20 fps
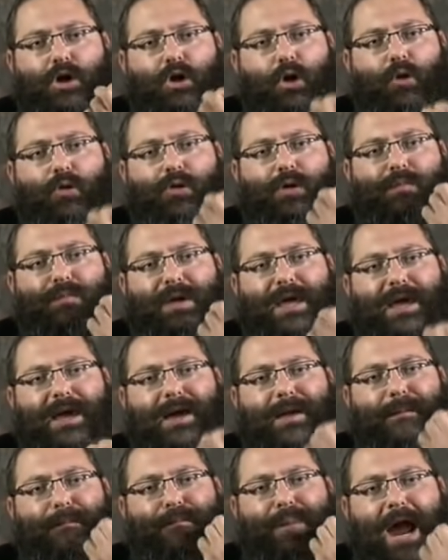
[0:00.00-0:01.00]
Don't
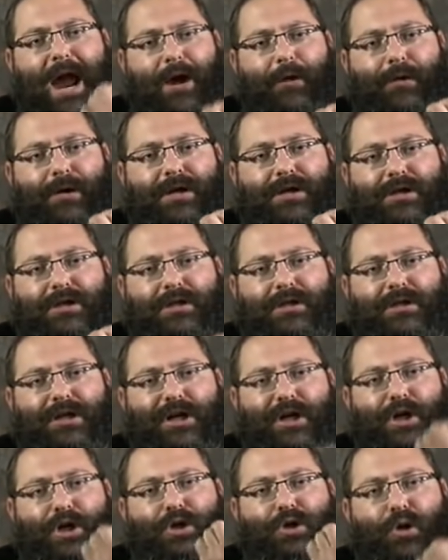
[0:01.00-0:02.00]
be embarrassed.
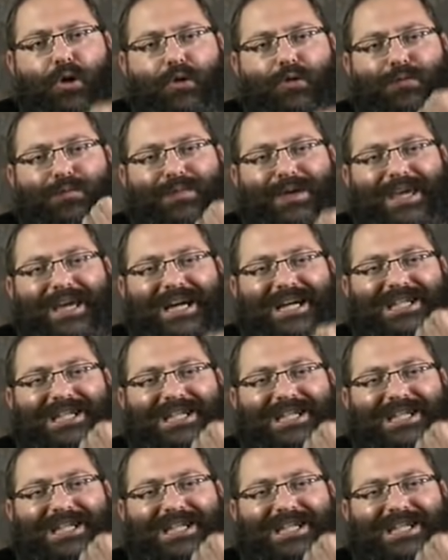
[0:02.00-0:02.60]
Don't be